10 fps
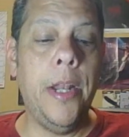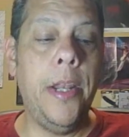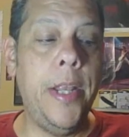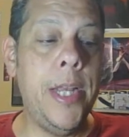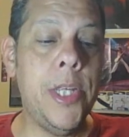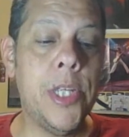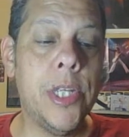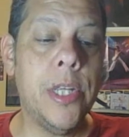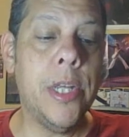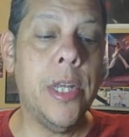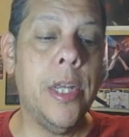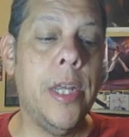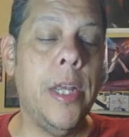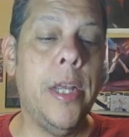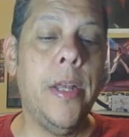This
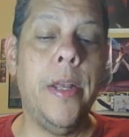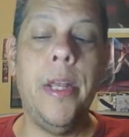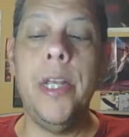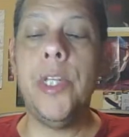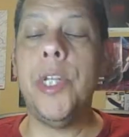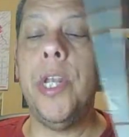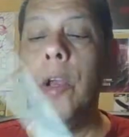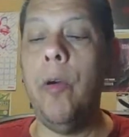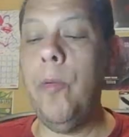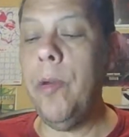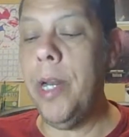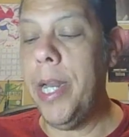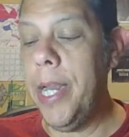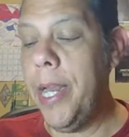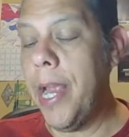is the
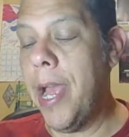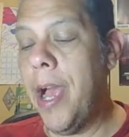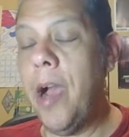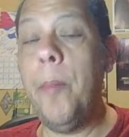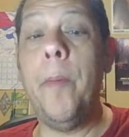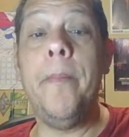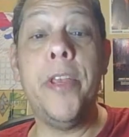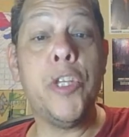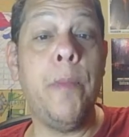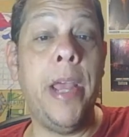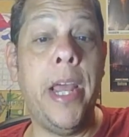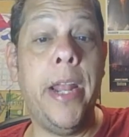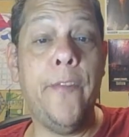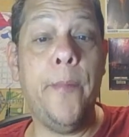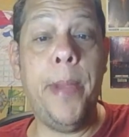only album this band
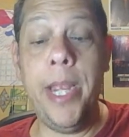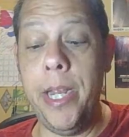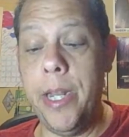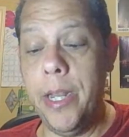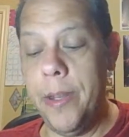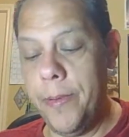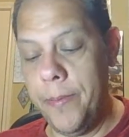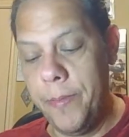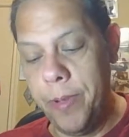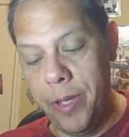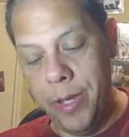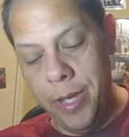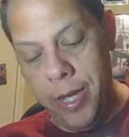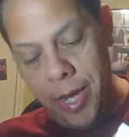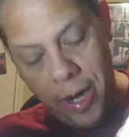ever made.
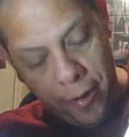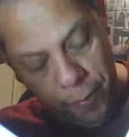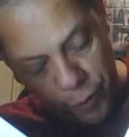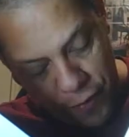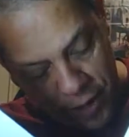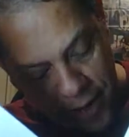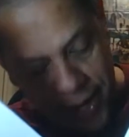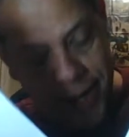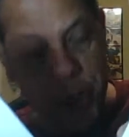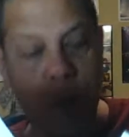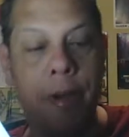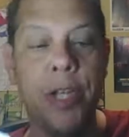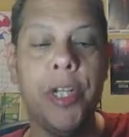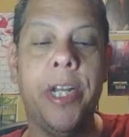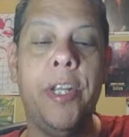I always find that
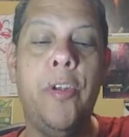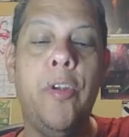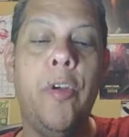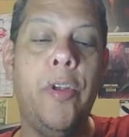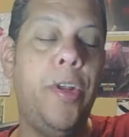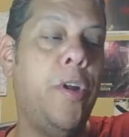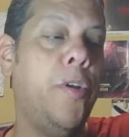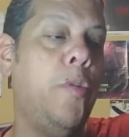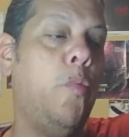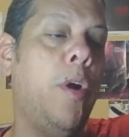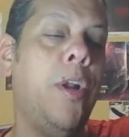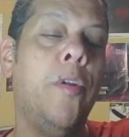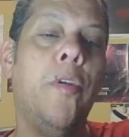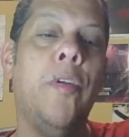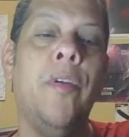interesting. You know, you
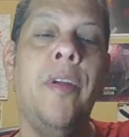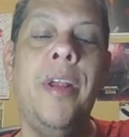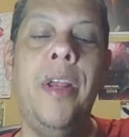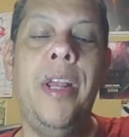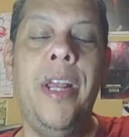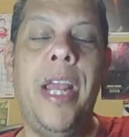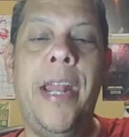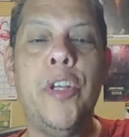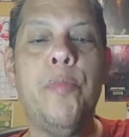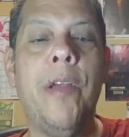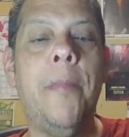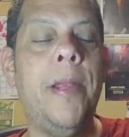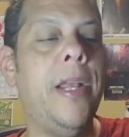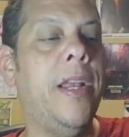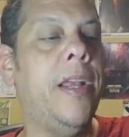wonder And there's
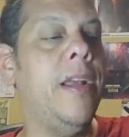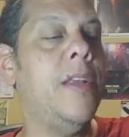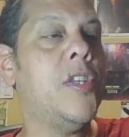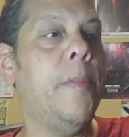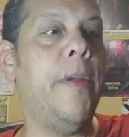probably some